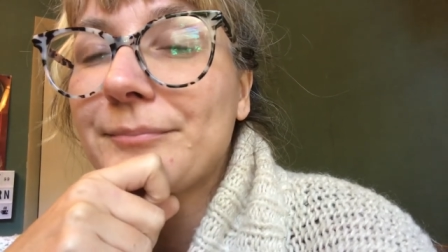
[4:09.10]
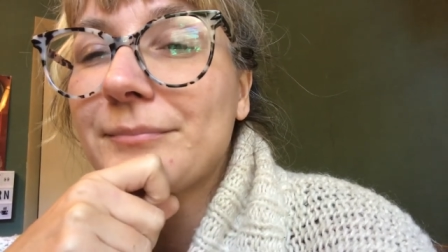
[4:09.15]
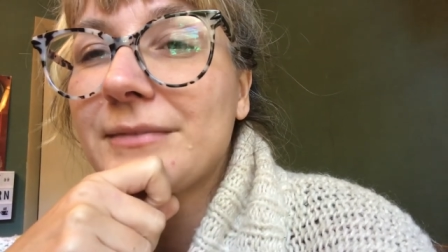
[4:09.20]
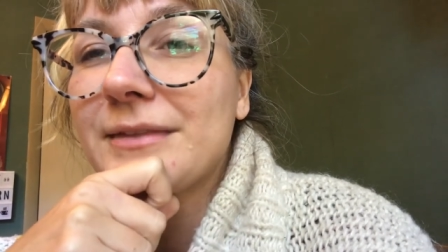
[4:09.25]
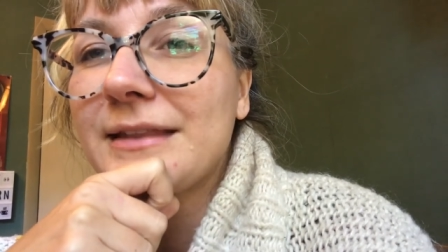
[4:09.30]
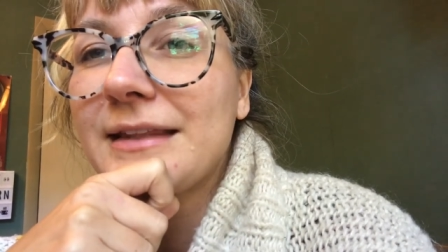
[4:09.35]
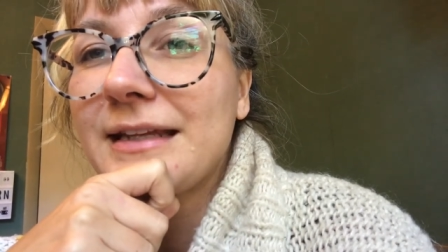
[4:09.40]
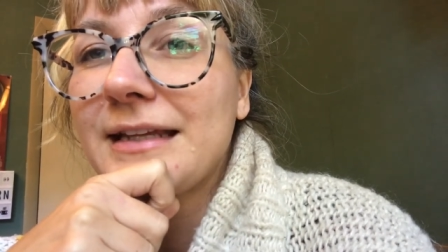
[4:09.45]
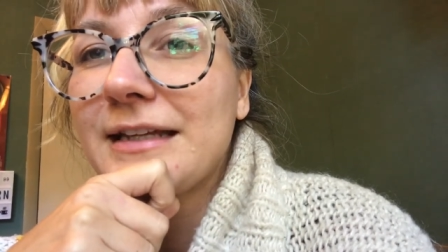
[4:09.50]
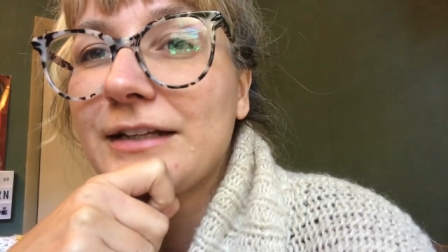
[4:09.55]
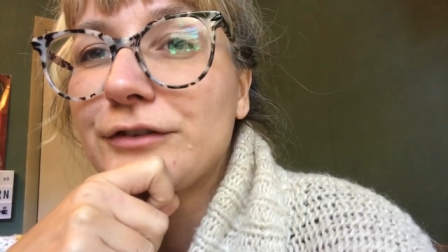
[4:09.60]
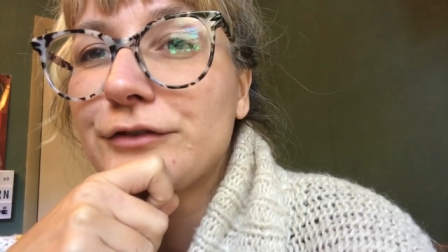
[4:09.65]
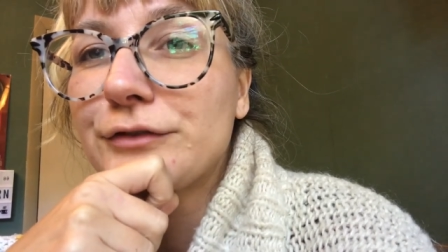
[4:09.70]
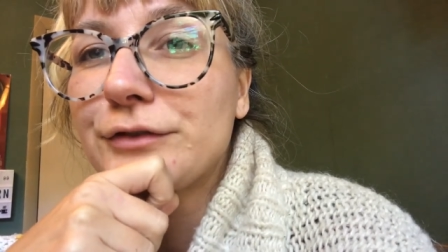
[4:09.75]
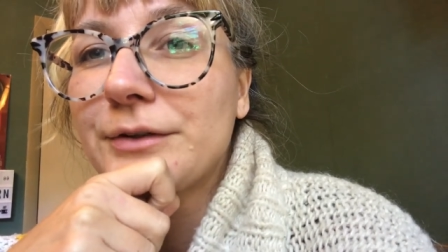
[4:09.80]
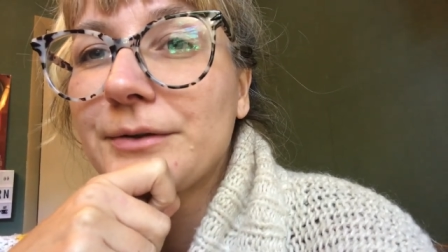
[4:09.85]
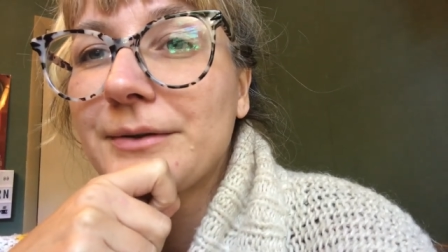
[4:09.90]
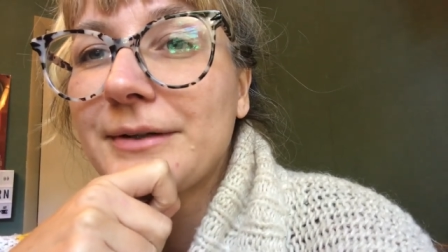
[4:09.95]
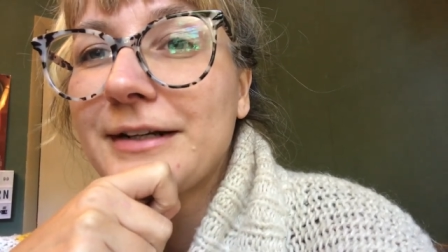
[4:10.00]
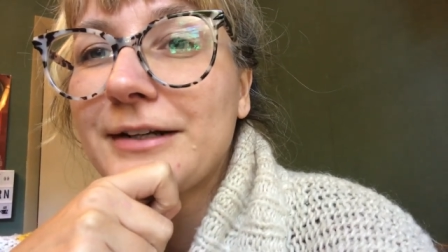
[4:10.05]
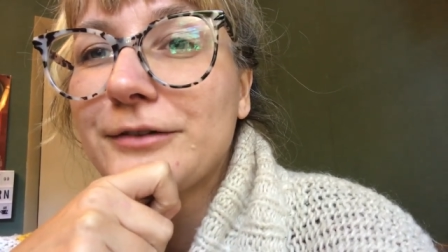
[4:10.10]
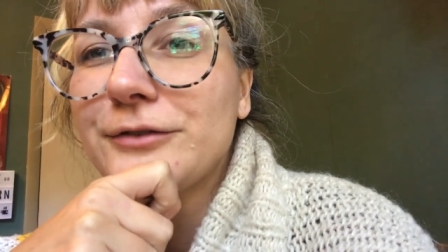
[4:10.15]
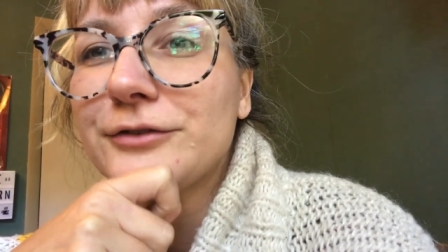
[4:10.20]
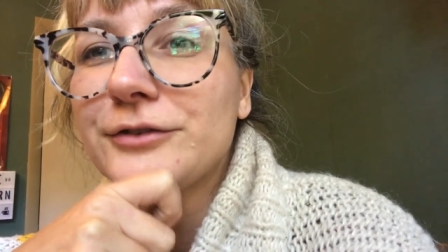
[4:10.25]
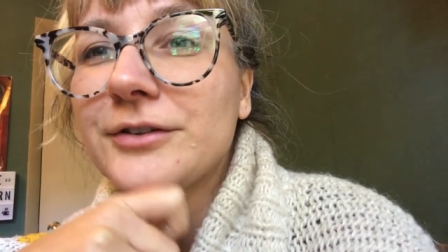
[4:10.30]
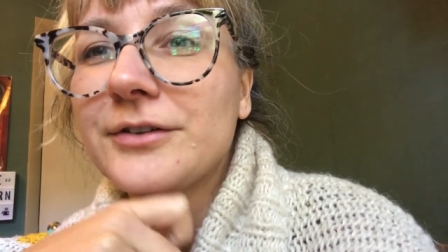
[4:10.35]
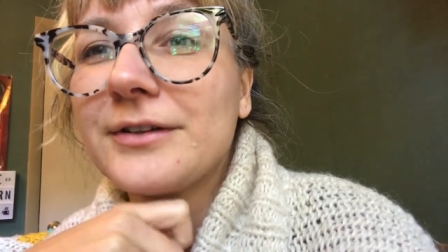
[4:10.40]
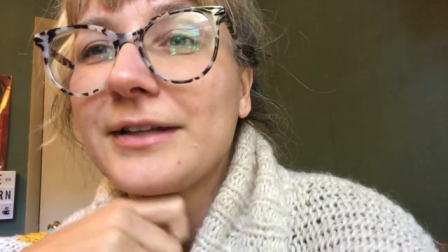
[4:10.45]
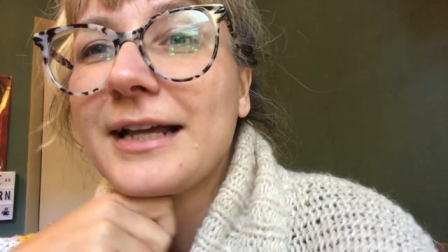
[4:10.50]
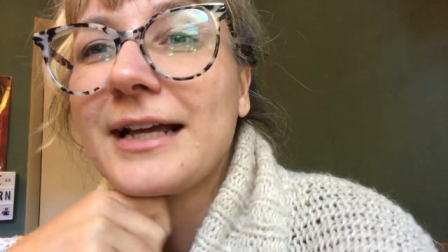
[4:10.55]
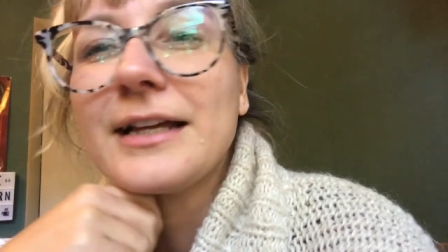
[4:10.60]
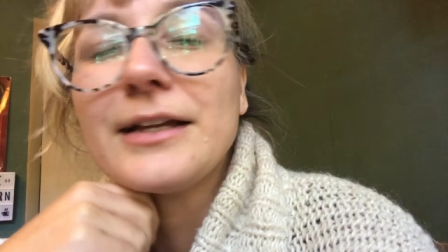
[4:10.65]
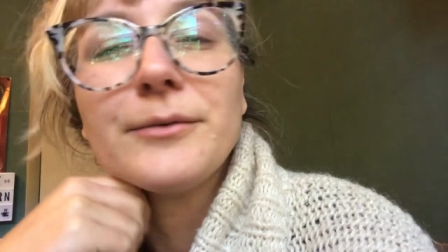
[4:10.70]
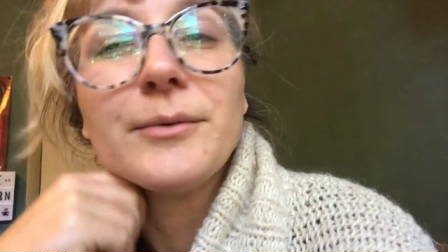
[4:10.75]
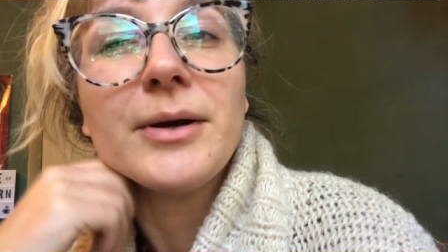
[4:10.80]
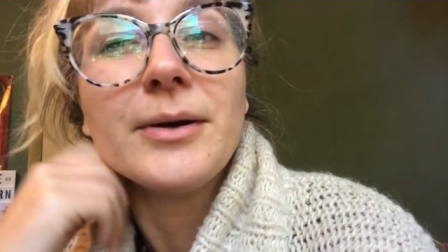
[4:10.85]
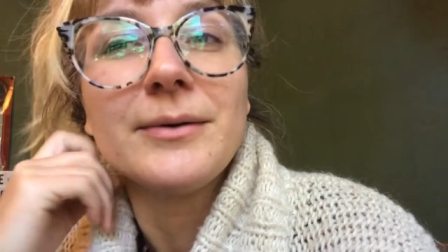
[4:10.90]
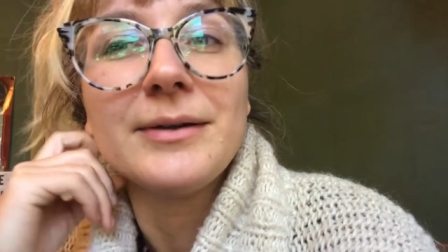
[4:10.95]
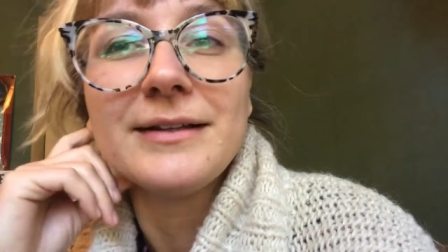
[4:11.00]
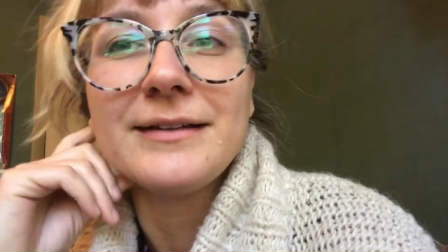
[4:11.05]
the intro and outro that you
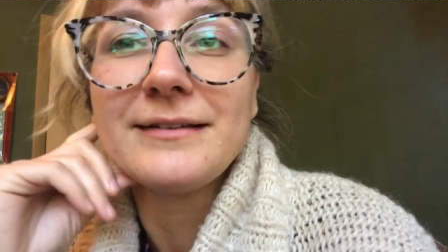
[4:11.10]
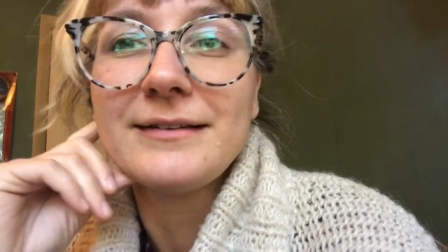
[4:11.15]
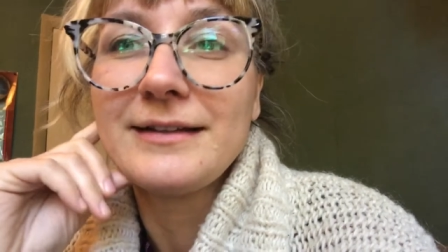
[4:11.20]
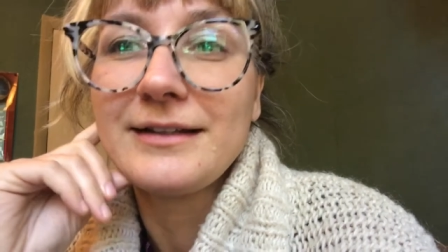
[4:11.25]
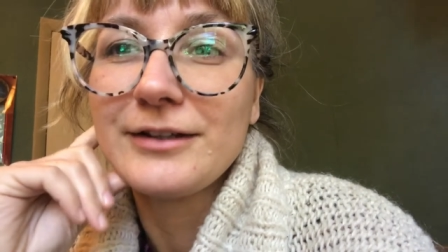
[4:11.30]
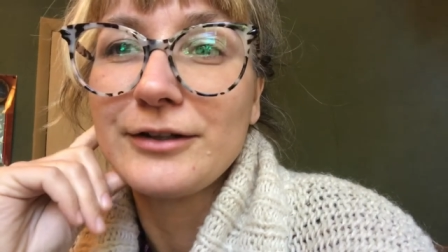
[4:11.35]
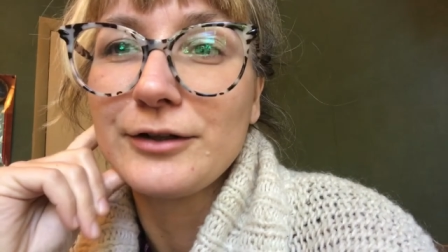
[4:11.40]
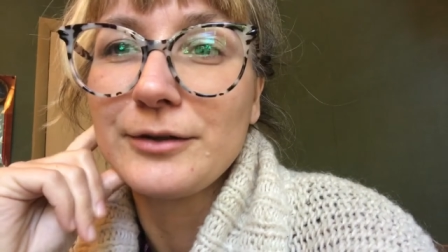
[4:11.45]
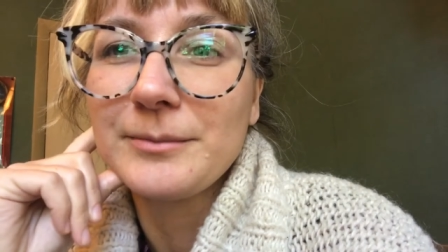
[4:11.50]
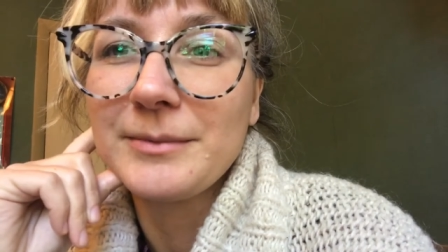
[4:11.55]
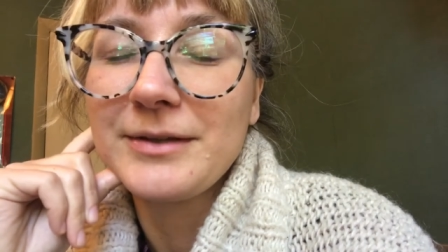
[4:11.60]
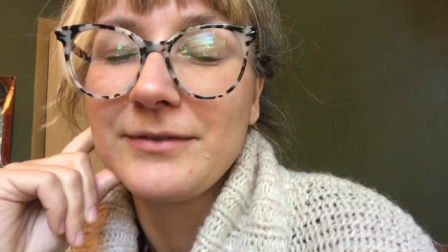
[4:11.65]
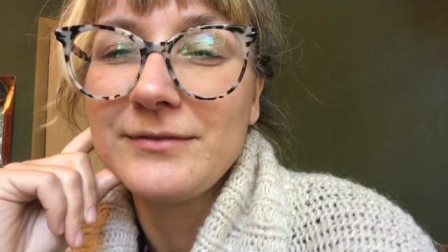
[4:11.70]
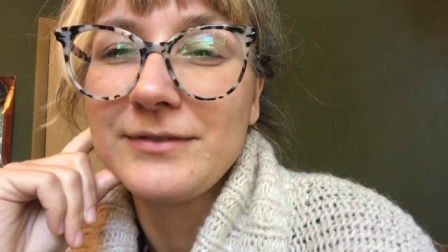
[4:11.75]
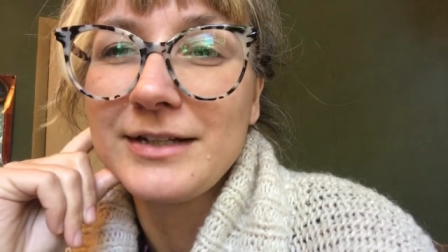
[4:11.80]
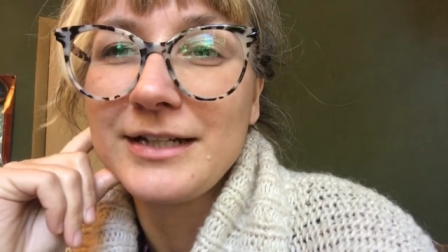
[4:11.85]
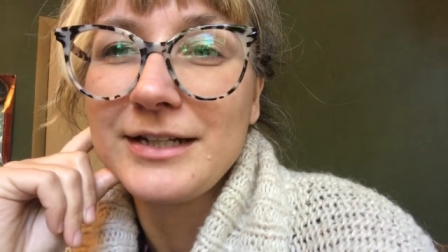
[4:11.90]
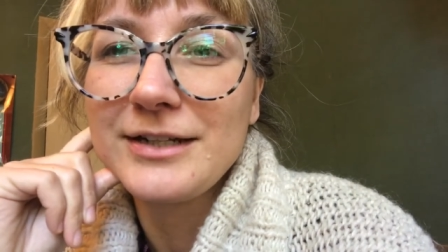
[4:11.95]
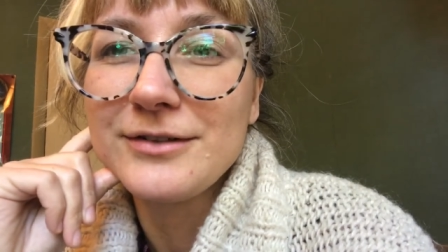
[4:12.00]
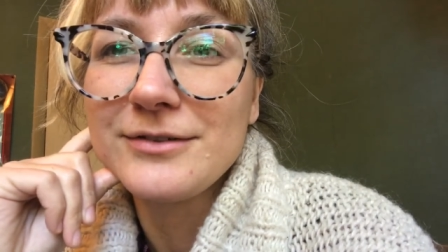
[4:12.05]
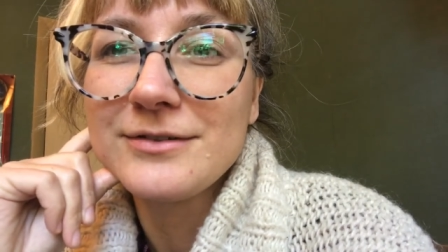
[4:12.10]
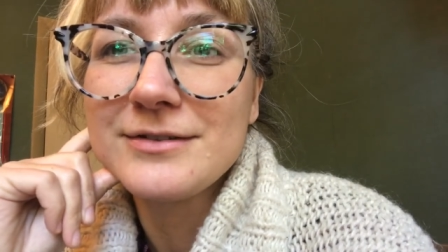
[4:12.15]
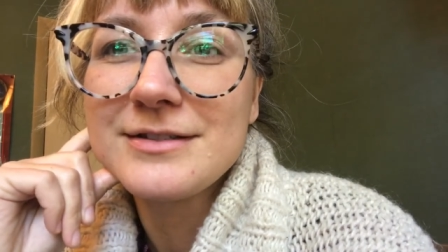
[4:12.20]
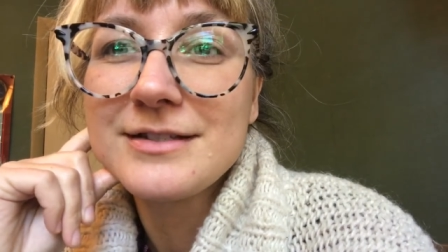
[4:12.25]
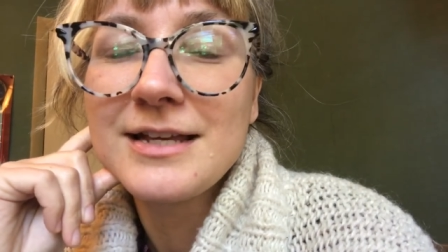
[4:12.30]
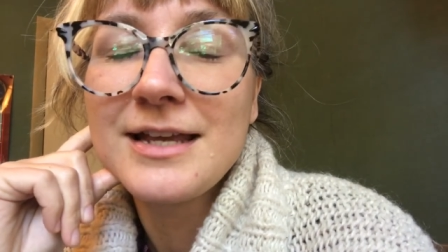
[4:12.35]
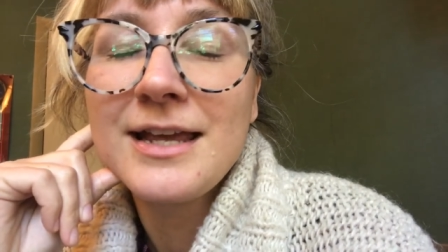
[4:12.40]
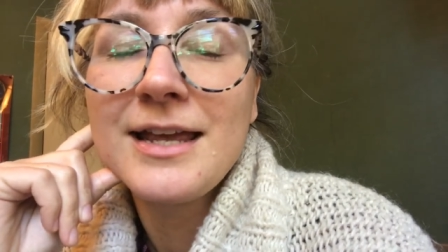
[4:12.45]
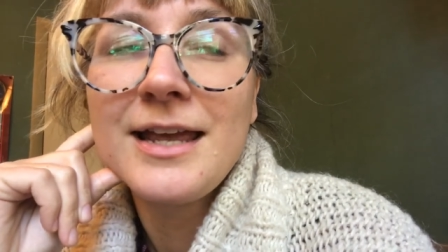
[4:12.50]
always see on all my videos.